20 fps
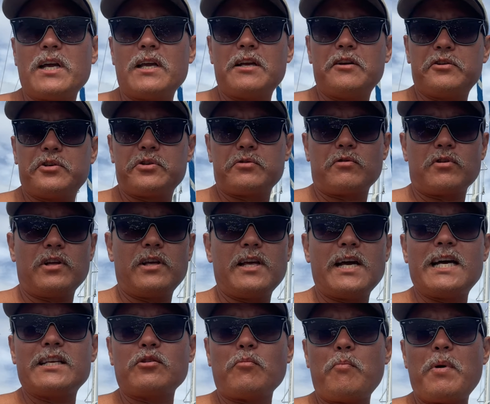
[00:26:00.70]
here shortly that
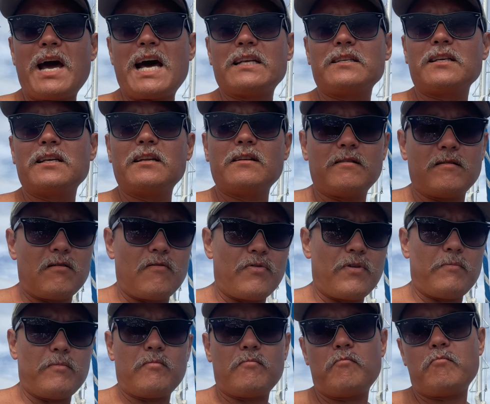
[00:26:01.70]
has a basket on
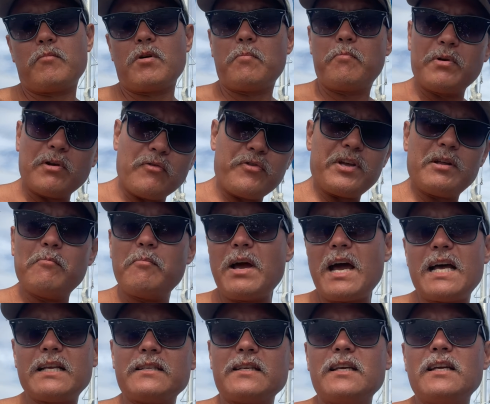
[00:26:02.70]
the, a built-in
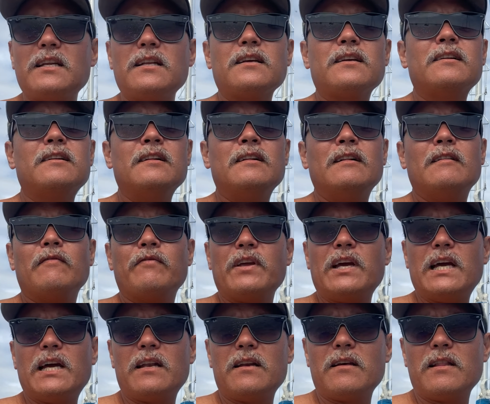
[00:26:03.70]
basket,
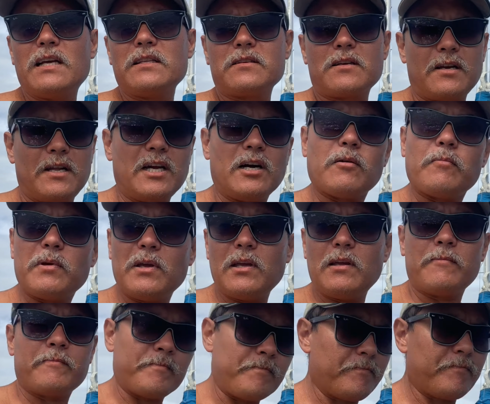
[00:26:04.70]
and that's going to help me
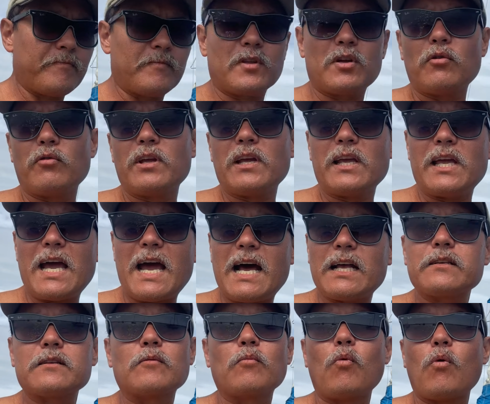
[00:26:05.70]
go get
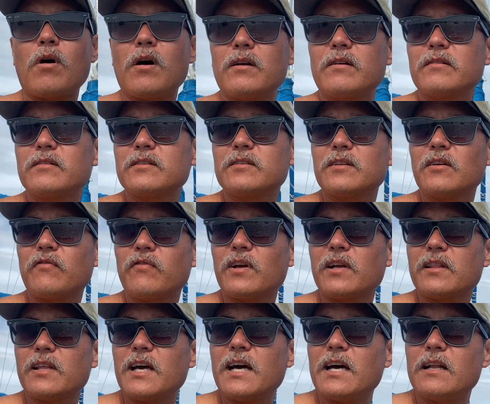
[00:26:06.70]
gas and water and stuff
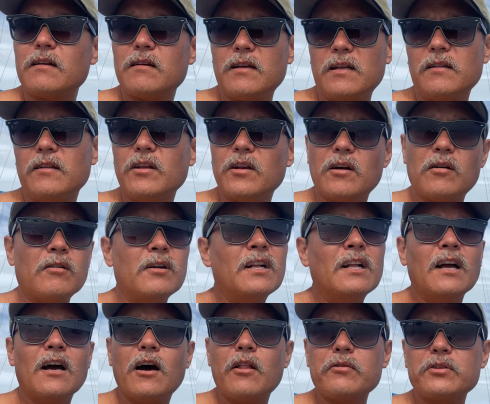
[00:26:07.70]
like that. And you know,
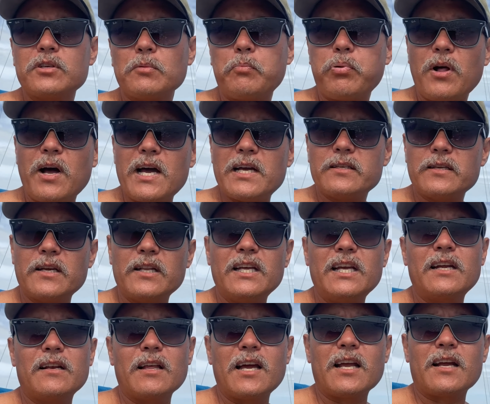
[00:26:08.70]
other supplies I
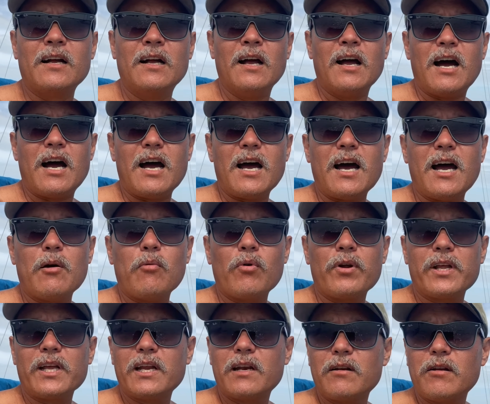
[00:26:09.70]
need, like I want
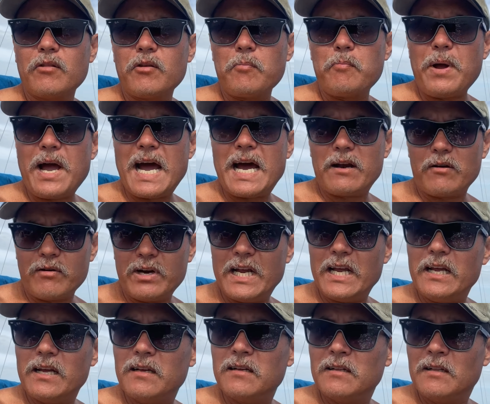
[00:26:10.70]
to get another battery,
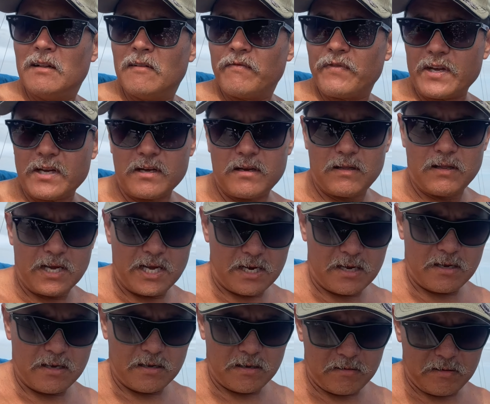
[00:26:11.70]
like
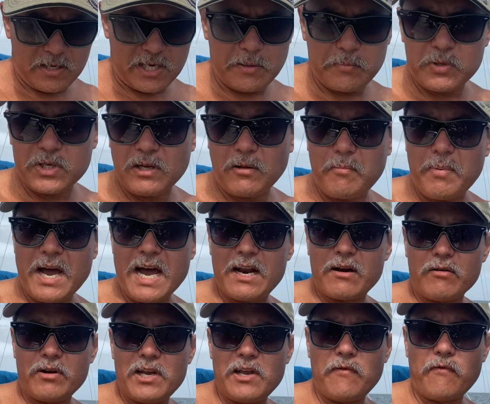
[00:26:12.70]
a deep cell
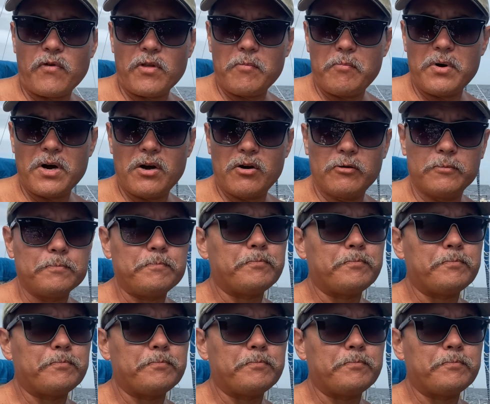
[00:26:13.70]
battery for the boat,